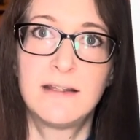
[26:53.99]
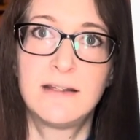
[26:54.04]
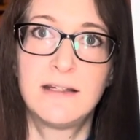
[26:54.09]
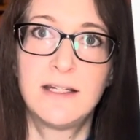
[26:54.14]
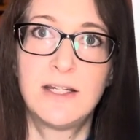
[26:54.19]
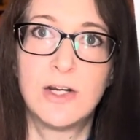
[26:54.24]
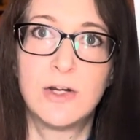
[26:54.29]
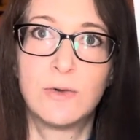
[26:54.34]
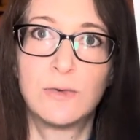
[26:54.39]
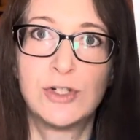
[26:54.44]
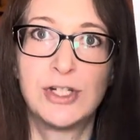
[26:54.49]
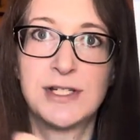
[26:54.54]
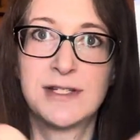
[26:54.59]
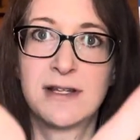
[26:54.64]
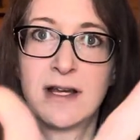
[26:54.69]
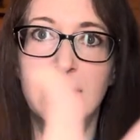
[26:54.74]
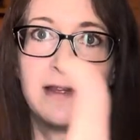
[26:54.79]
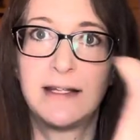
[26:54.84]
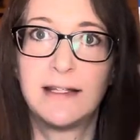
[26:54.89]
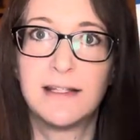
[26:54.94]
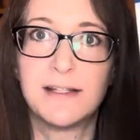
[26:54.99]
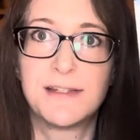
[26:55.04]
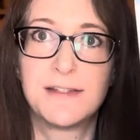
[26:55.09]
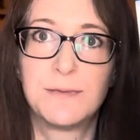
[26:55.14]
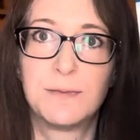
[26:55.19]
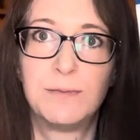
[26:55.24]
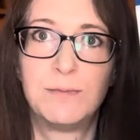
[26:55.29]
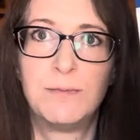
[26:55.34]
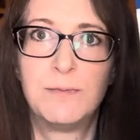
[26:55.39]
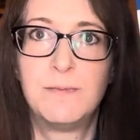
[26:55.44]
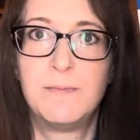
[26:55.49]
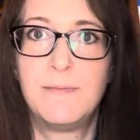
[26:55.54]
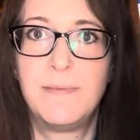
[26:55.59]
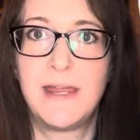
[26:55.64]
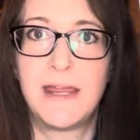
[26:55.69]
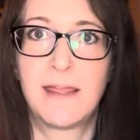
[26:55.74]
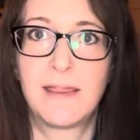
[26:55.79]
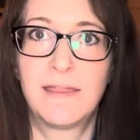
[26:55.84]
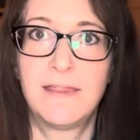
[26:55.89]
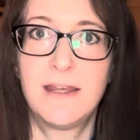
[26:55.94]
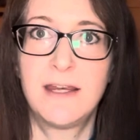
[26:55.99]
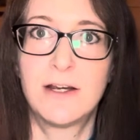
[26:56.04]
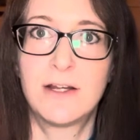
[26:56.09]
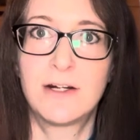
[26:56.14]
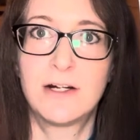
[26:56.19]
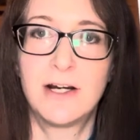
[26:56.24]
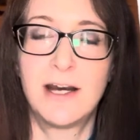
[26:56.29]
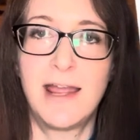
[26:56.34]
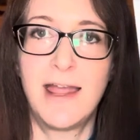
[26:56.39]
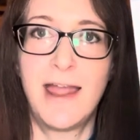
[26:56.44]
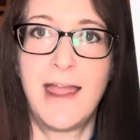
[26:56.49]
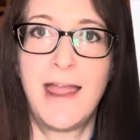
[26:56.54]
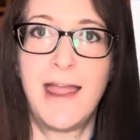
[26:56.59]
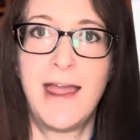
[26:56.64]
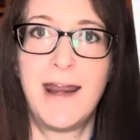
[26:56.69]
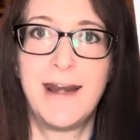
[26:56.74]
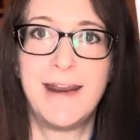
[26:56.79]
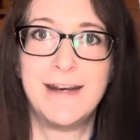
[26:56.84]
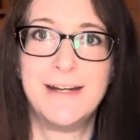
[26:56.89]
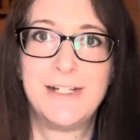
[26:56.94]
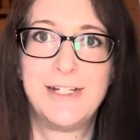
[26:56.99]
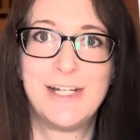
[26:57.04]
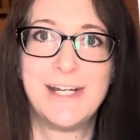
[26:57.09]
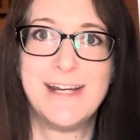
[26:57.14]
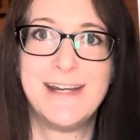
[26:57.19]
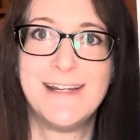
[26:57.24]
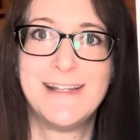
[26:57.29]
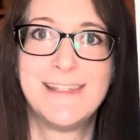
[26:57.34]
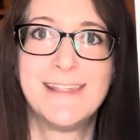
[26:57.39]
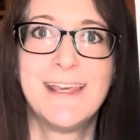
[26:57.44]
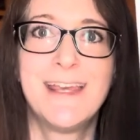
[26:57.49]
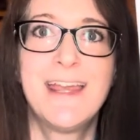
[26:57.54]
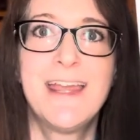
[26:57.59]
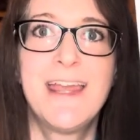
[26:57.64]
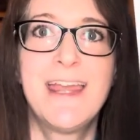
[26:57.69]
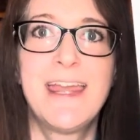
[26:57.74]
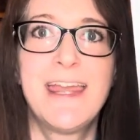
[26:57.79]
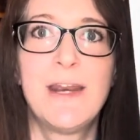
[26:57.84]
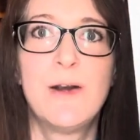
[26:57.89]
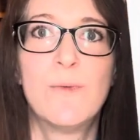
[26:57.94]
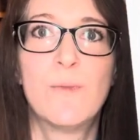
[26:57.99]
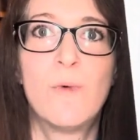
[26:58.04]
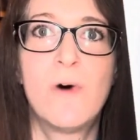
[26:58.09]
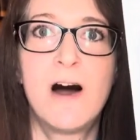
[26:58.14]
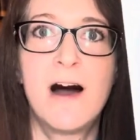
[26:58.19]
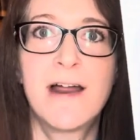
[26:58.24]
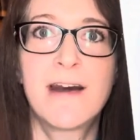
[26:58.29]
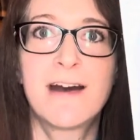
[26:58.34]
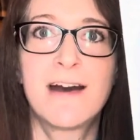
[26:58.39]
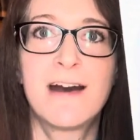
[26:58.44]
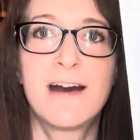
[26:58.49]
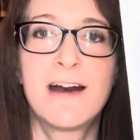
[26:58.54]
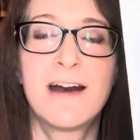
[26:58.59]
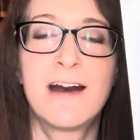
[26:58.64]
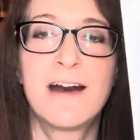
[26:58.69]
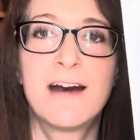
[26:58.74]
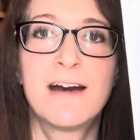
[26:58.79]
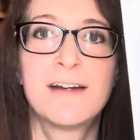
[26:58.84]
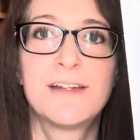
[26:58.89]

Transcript: you know, she's got like this big thing on her head and she's in water.